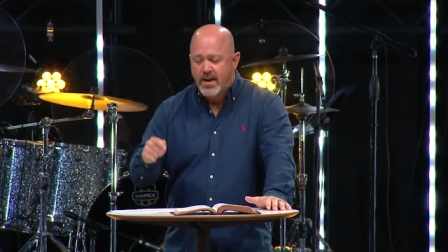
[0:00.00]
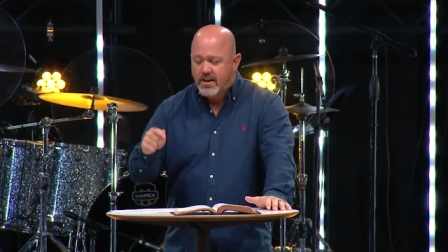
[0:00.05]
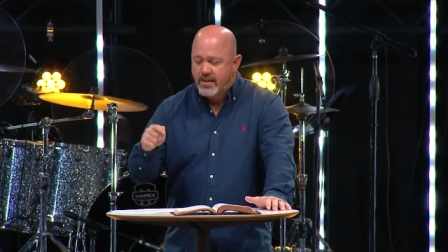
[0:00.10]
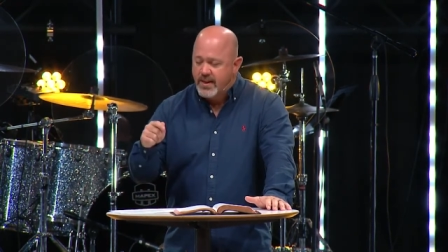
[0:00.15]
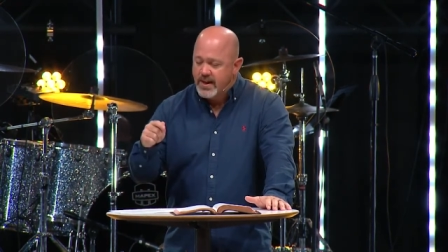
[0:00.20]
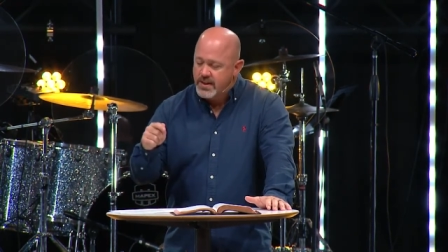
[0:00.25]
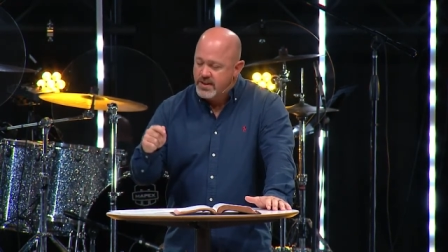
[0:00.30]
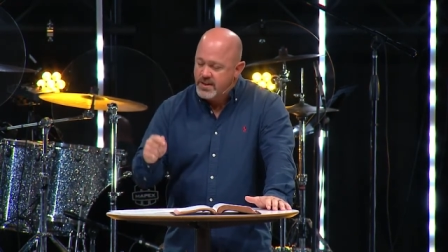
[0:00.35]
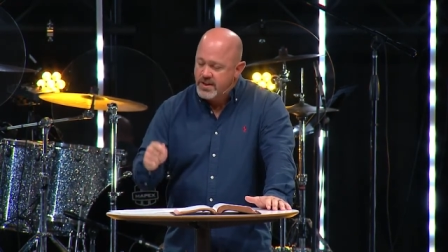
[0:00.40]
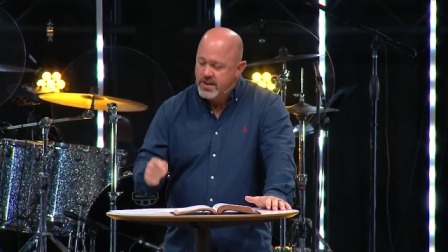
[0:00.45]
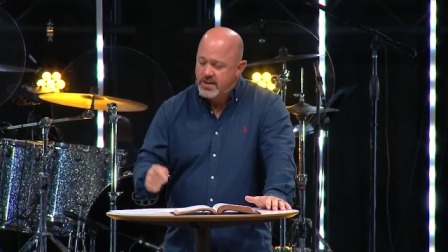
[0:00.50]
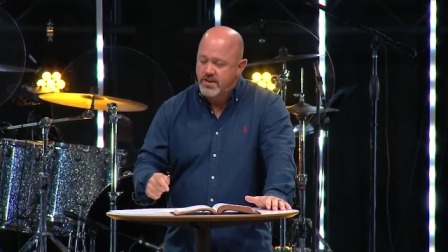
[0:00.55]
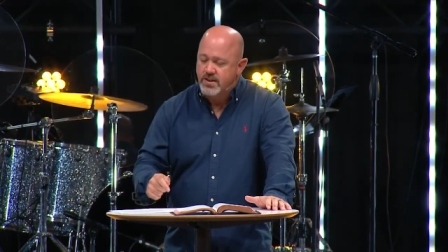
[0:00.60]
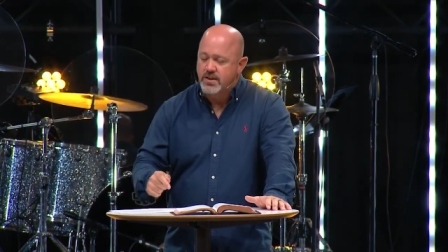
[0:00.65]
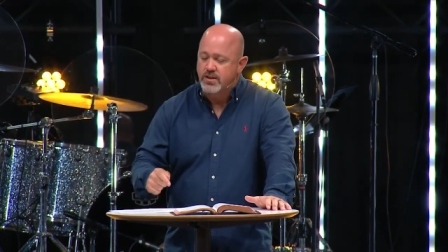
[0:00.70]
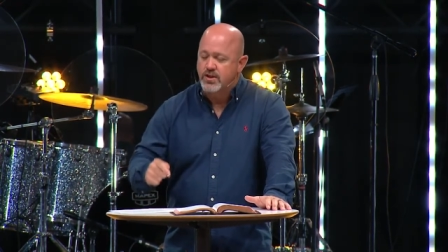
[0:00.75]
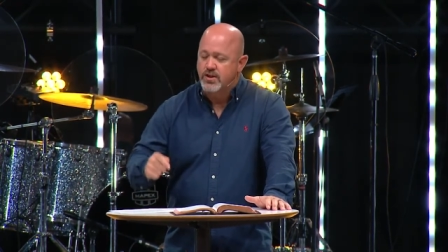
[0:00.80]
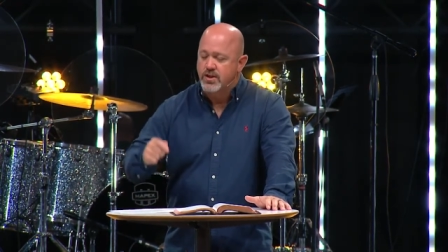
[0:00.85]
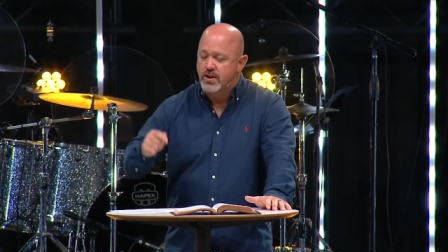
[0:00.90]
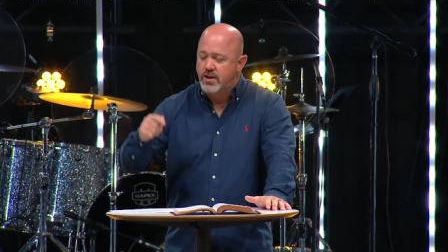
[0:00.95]
that
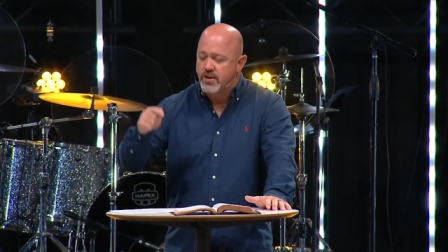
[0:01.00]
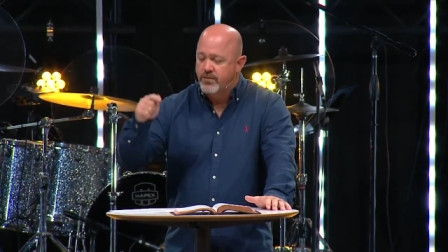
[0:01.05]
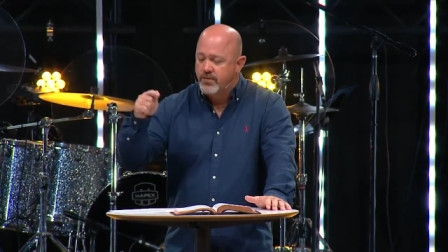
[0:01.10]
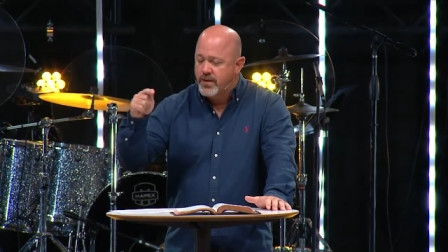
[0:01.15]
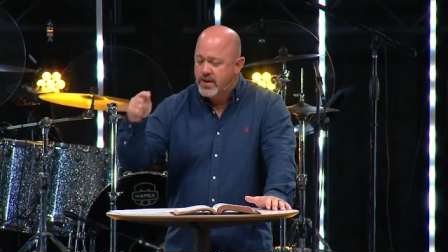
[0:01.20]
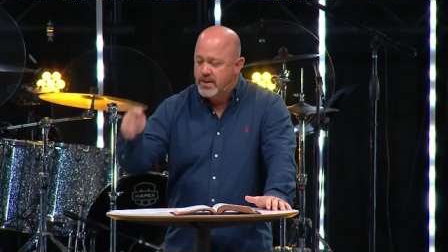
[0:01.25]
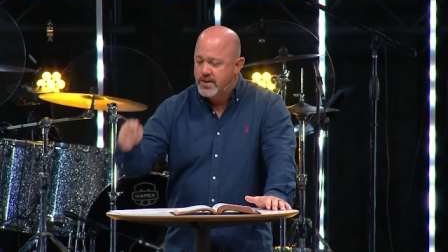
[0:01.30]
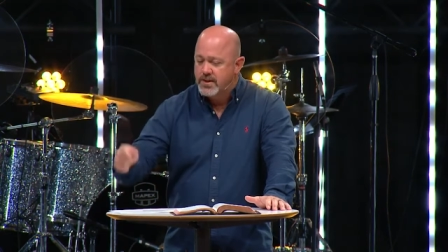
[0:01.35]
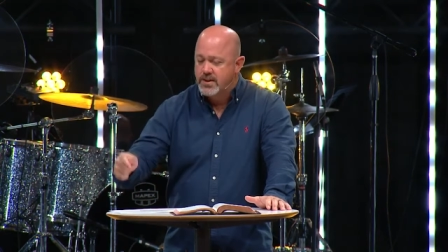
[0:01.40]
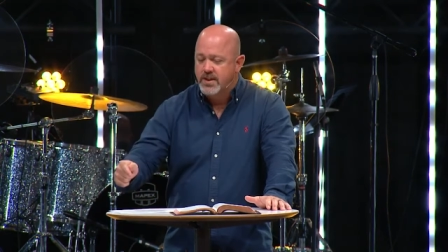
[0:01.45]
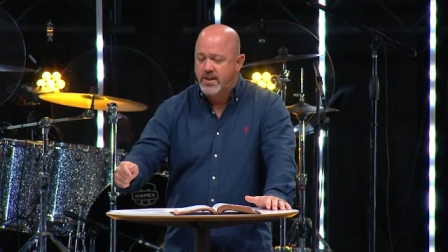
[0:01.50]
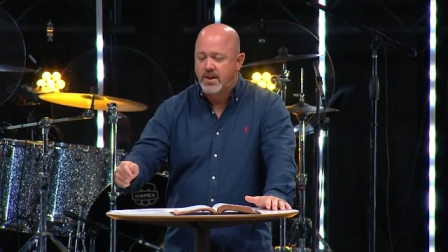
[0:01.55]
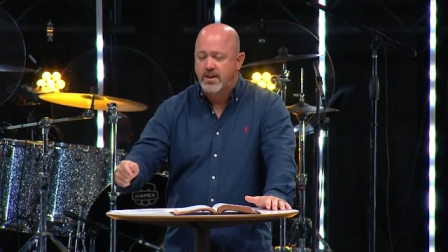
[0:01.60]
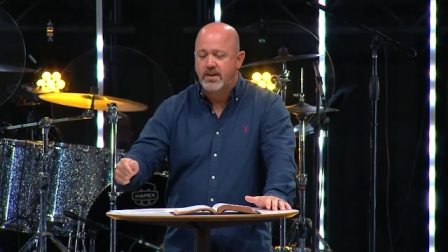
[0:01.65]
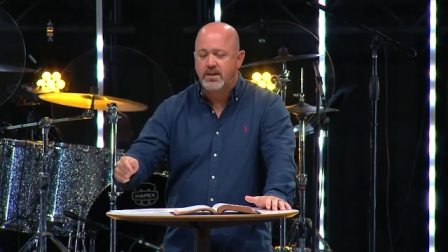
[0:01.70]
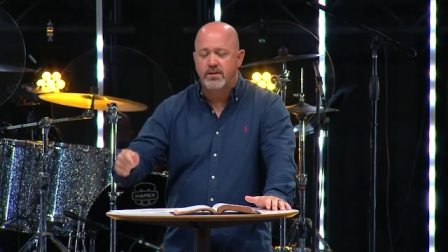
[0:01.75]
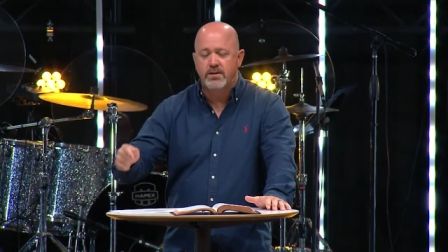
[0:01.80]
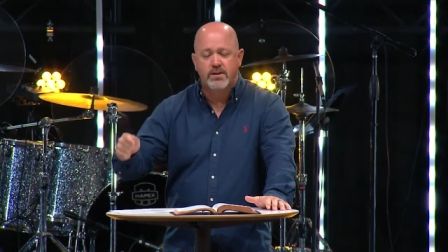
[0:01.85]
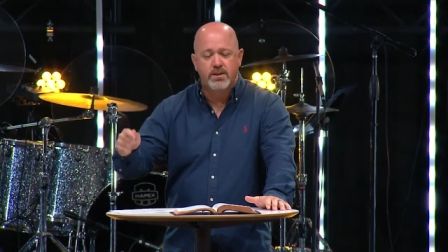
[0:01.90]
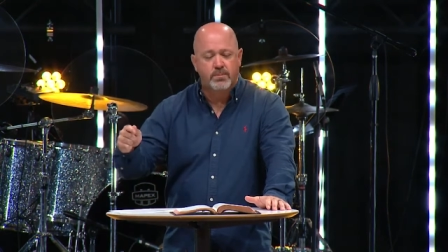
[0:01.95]
Jesus should have
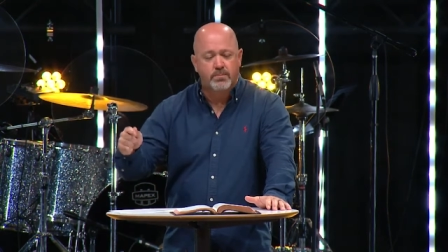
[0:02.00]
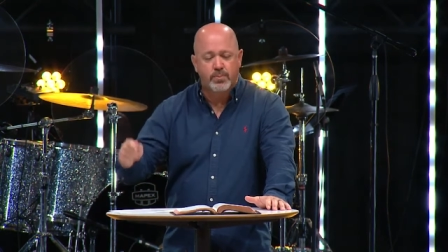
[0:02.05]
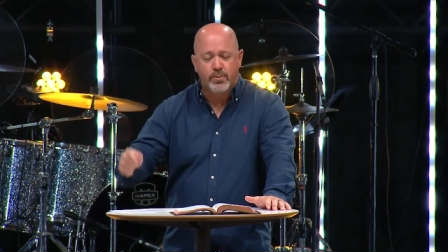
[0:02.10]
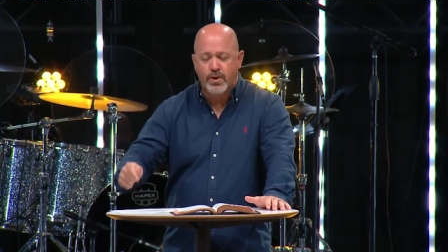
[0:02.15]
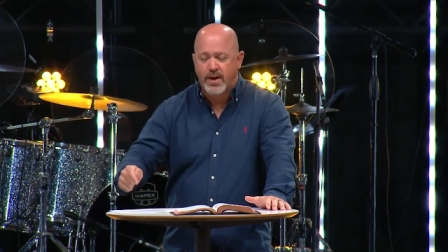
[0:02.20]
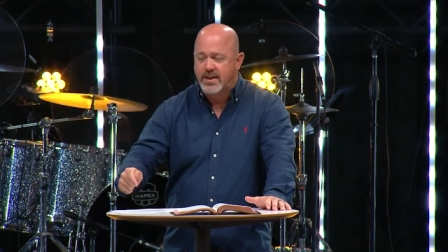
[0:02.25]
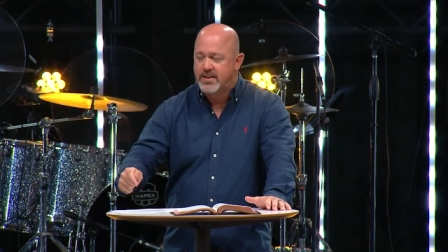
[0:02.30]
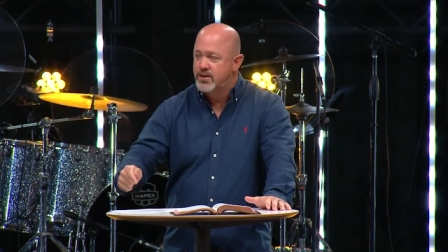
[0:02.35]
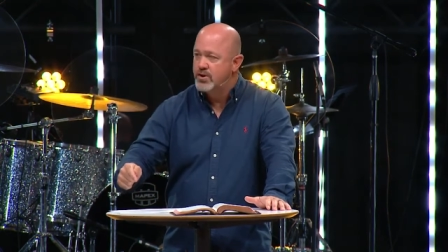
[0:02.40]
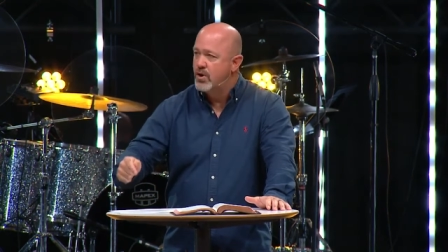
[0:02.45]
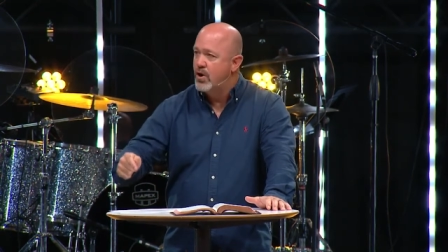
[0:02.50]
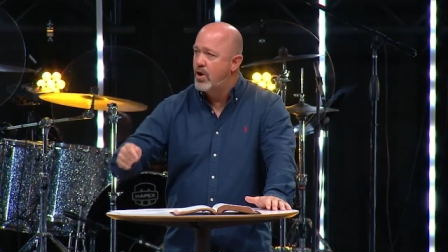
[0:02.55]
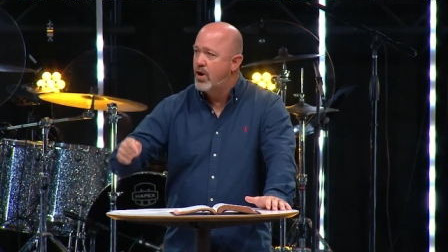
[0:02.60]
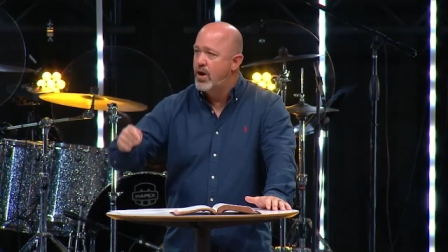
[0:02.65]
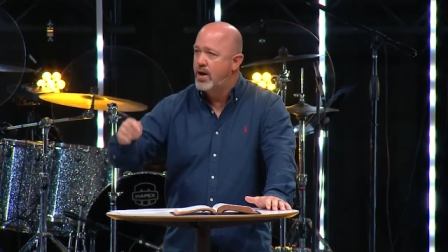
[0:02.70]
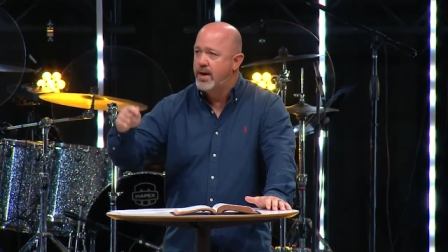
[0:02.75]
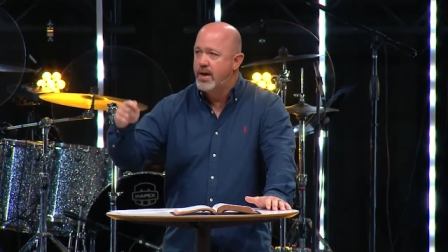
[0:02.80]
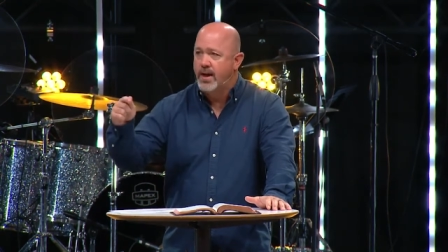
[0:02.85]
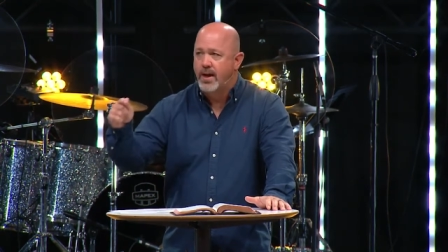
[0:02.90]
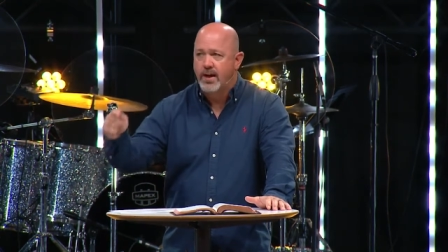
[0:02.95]
continued to press
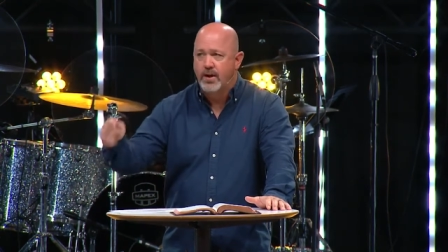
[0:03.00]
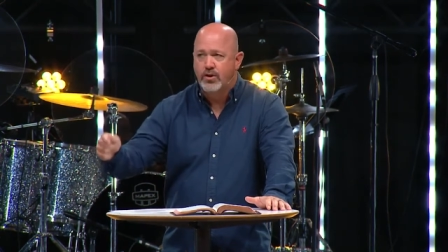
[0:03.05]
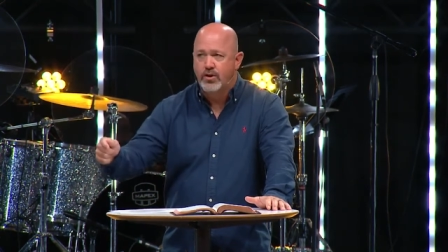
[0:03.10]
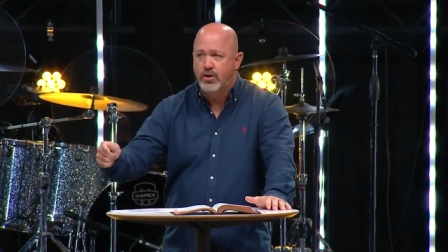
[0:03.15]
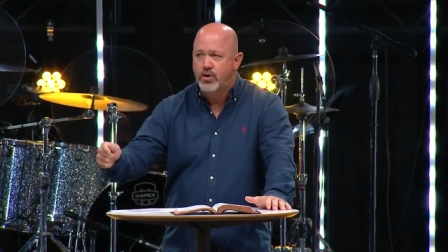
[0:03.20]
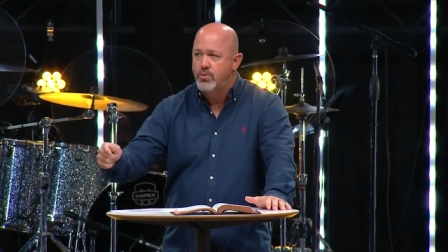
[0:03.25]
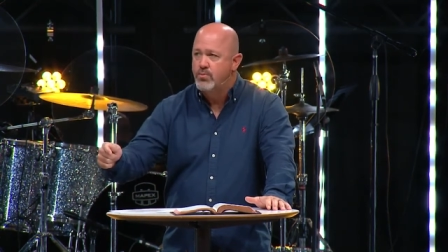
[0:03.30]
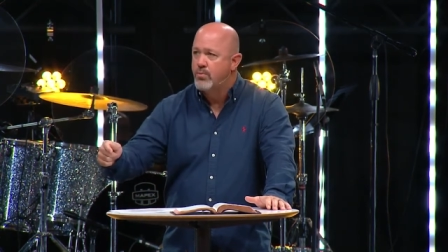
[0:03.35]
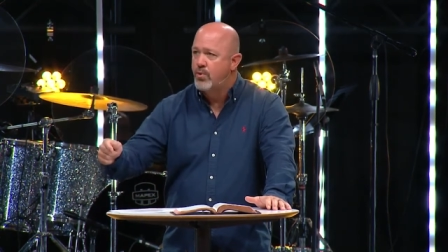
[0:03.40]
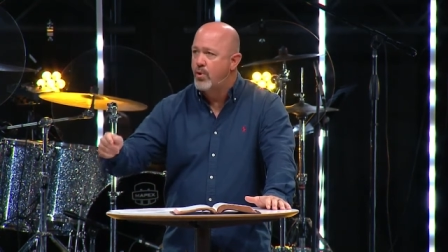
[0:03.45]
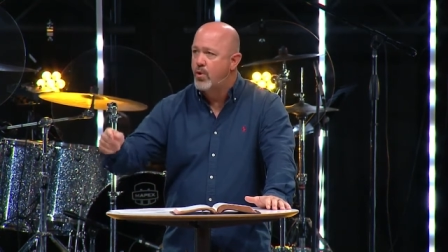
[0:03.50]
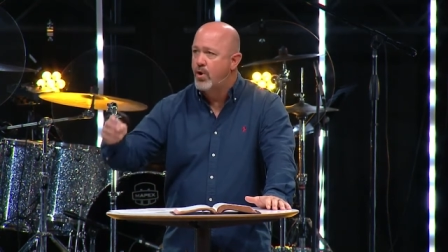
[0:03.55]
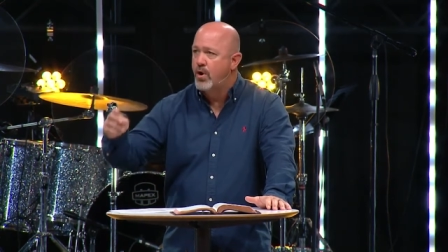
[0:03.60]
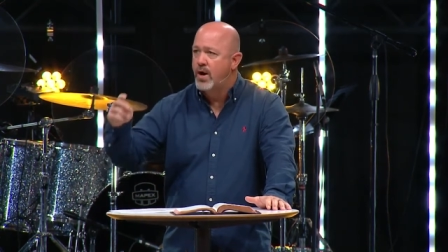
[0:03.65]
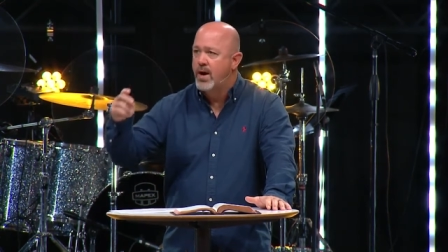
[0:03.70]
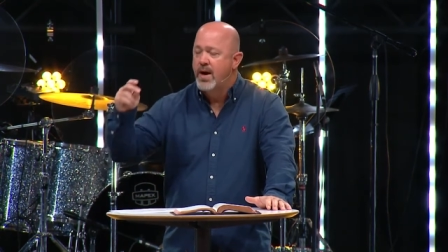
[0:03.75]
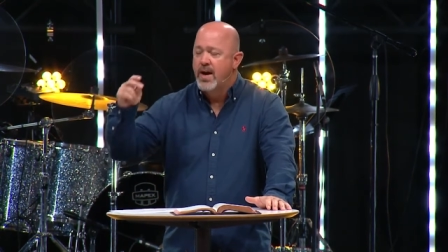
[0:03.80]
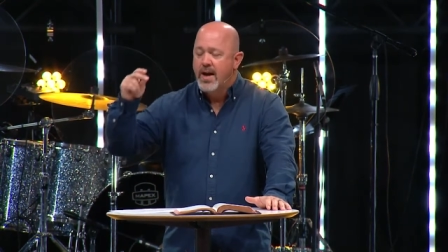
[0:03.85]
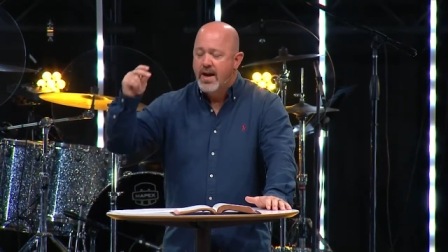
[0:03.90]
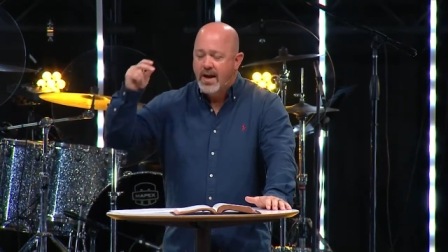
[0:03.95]
on and do more,